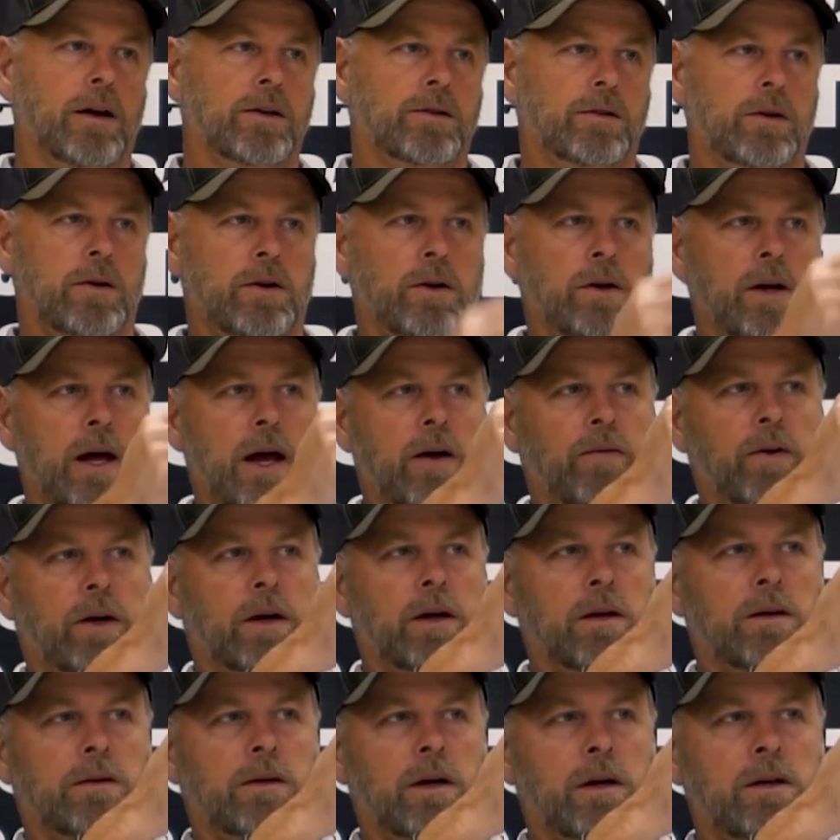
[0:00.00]
So you'd have a
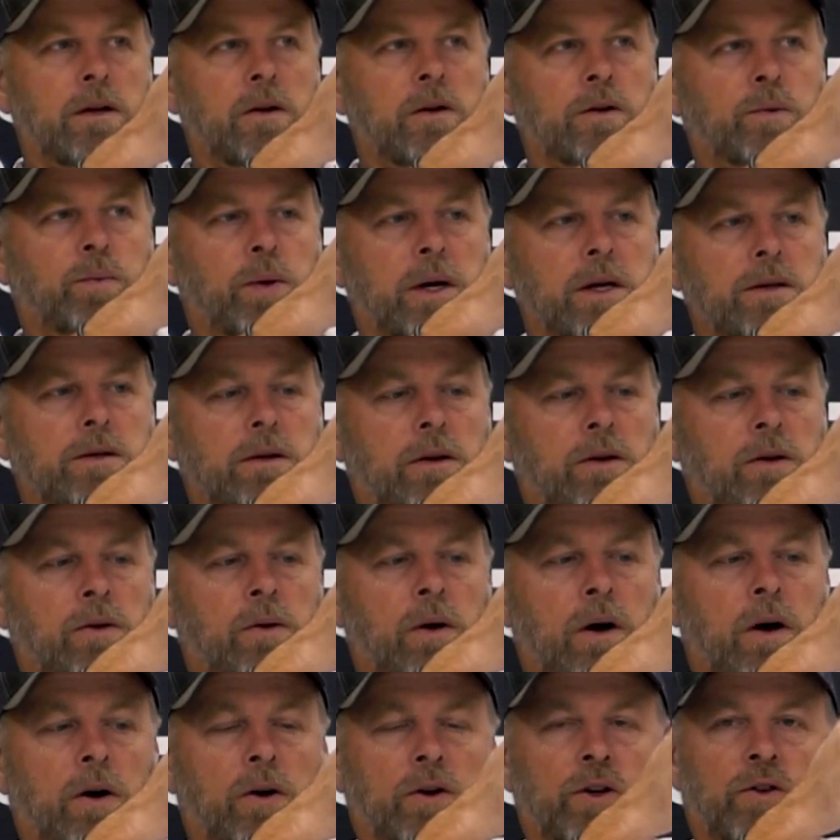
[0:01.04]
continuous piece of
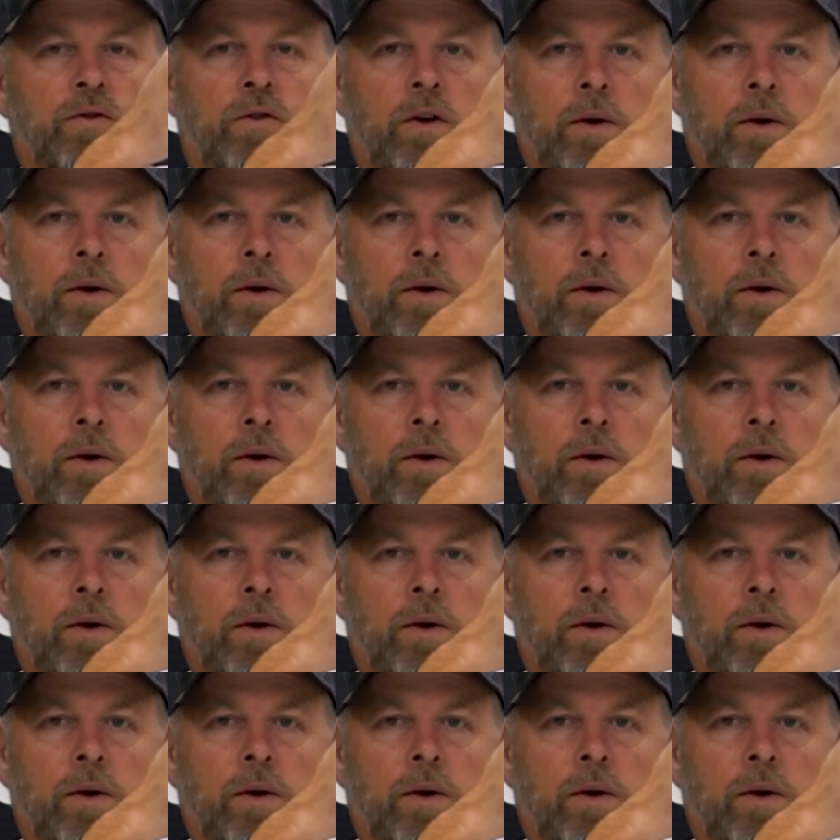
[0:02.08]
new hose